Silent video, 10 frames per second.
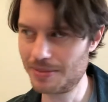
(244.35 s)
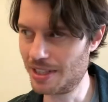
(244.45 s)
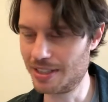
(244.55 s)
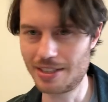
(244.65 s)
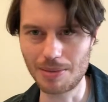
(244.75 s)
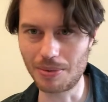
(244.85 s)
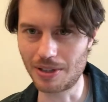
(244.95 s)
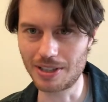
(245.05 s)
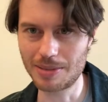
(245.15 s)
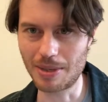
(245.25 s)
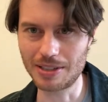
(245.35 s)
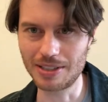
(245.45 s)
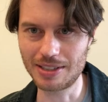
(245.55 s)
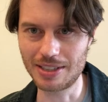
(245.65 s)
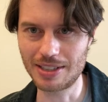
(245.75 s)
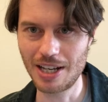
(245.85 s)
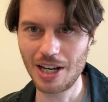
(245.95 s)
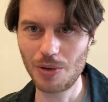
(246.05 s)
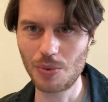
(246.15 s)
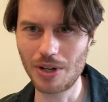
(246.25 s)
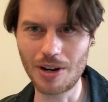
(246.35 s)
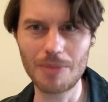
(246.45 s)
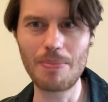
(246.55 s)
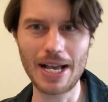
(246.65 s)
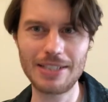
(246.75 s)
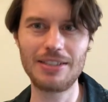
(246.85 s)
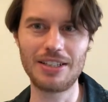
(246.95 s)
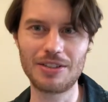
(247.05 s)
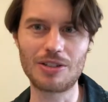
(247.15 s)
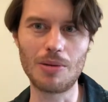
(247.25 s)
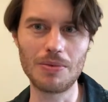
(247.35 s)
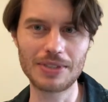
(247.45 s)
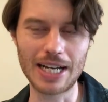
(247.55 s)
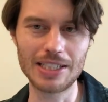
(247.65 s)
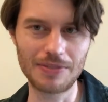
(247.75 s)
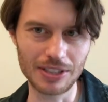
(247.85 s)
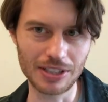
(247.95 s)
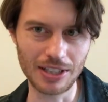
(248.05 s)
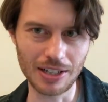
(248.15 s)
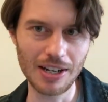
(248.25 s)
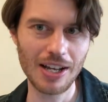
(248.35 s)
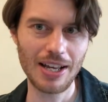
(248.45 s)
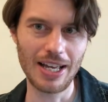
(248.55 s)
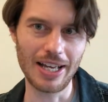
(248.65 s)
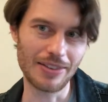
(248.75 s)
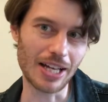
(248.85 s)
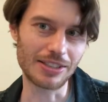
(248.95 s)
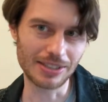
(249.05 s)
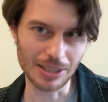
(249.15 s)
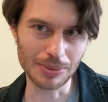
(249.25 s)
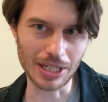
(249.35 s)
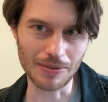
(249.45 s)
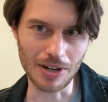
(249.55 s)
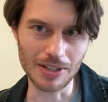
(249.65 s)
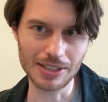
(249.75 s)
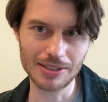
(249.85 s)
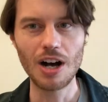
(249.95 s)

Tipler, especially since we are basically in the realm of science fiction here, and that just seems kind of obvious.